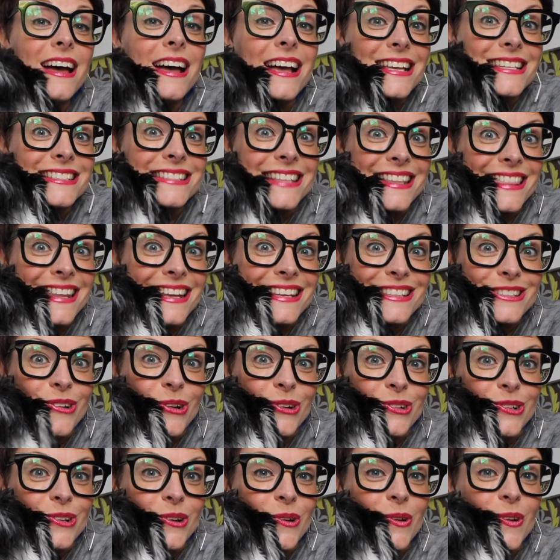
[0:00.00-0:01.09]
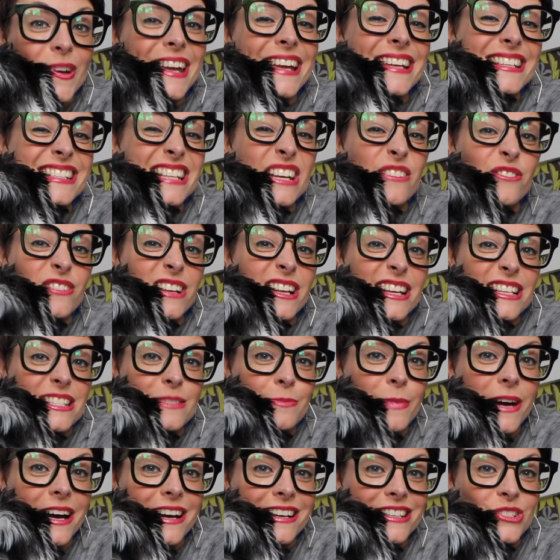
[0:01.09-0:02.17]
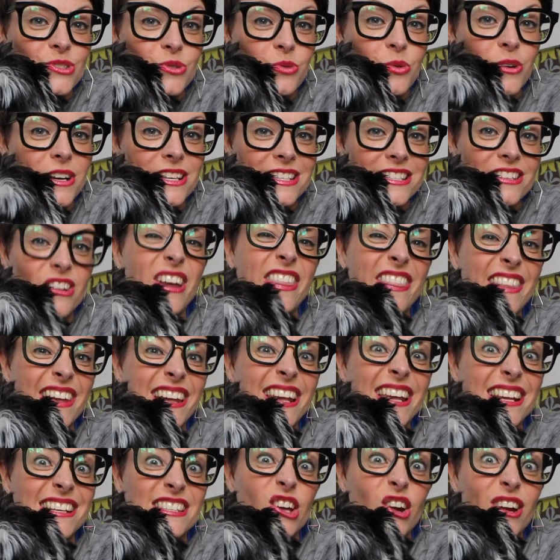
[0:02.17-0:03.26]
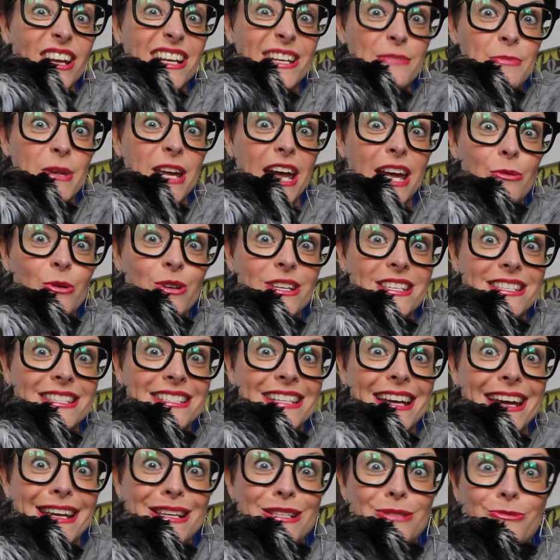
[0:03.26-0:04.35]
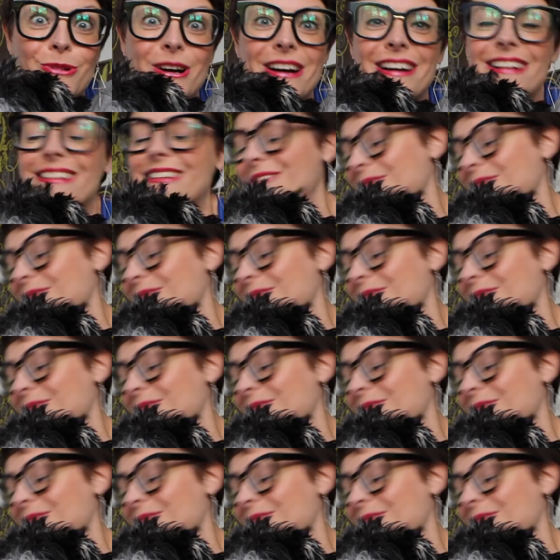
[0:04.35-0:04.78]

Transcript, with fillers: So there's Otto. He definitely sparks joy, so I think he's going to be able to stay as well.